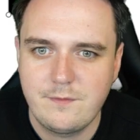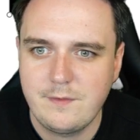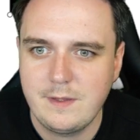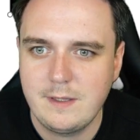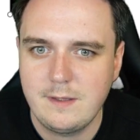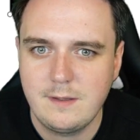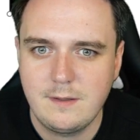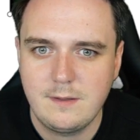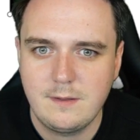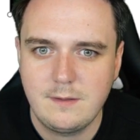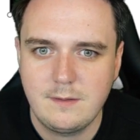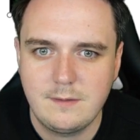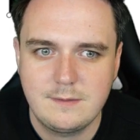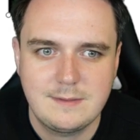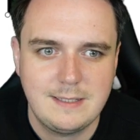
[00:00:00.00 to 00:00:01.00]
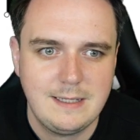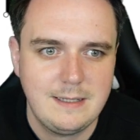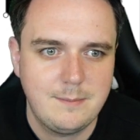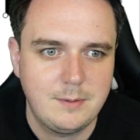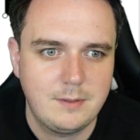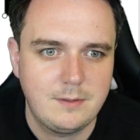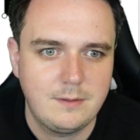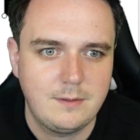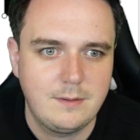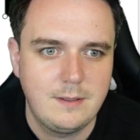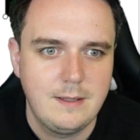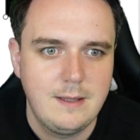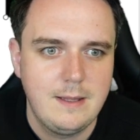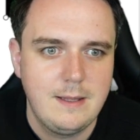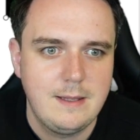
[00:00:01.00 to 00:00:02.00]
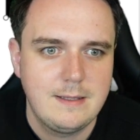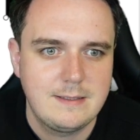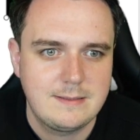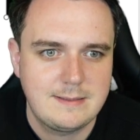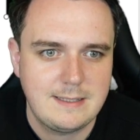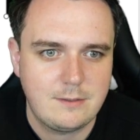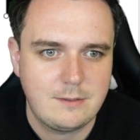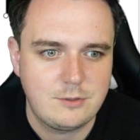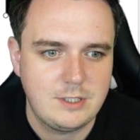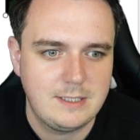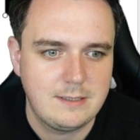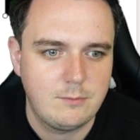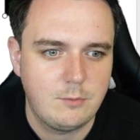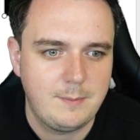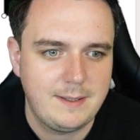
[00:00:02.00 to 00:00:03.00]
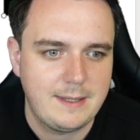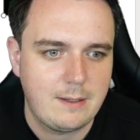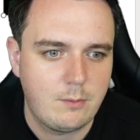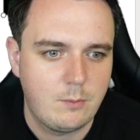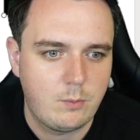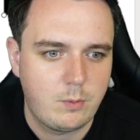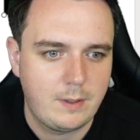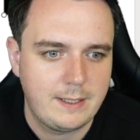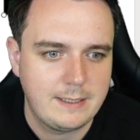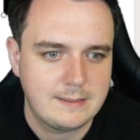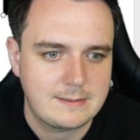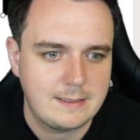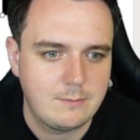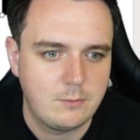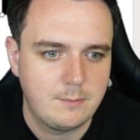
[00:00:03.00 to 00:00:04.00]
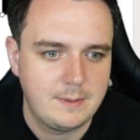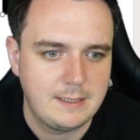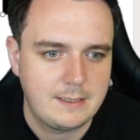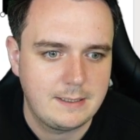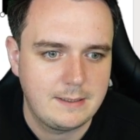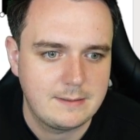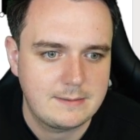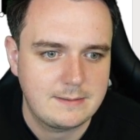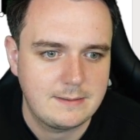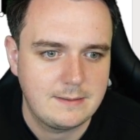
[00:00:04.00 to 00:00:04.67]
fill table, cell shading, we'll make that one white and we'll make it